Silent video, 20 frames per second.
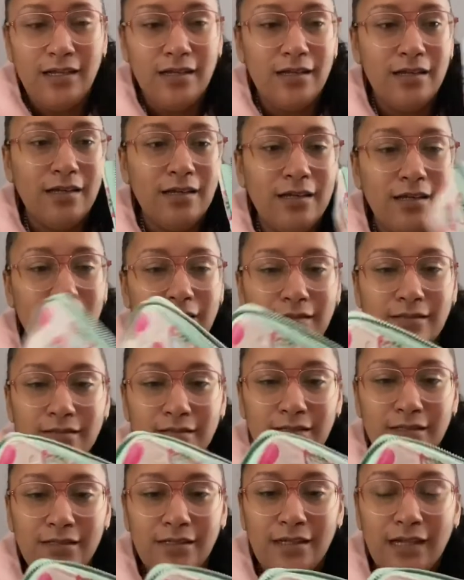
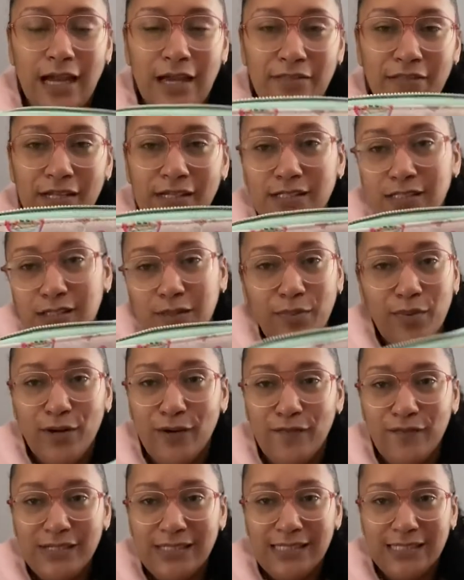And I think it's the
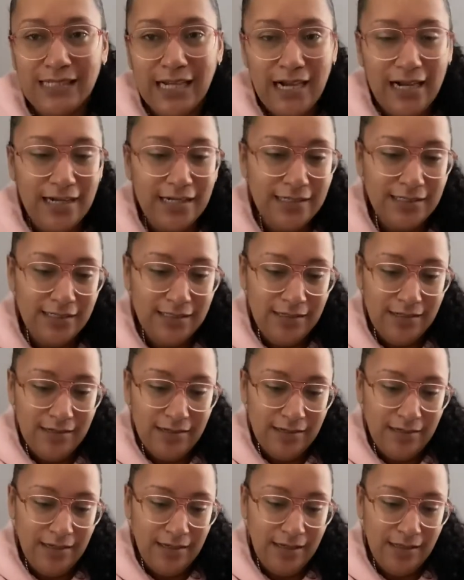perfect size.
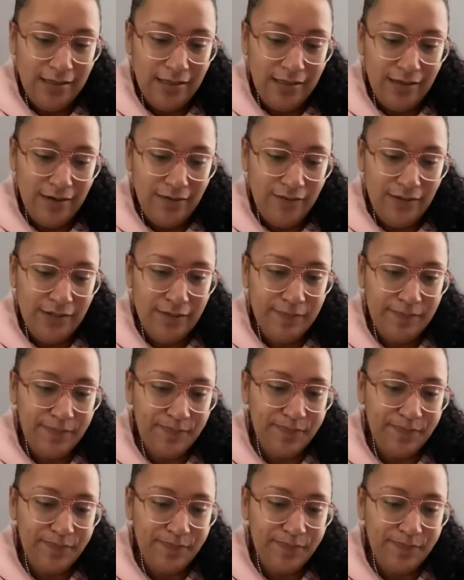I love it.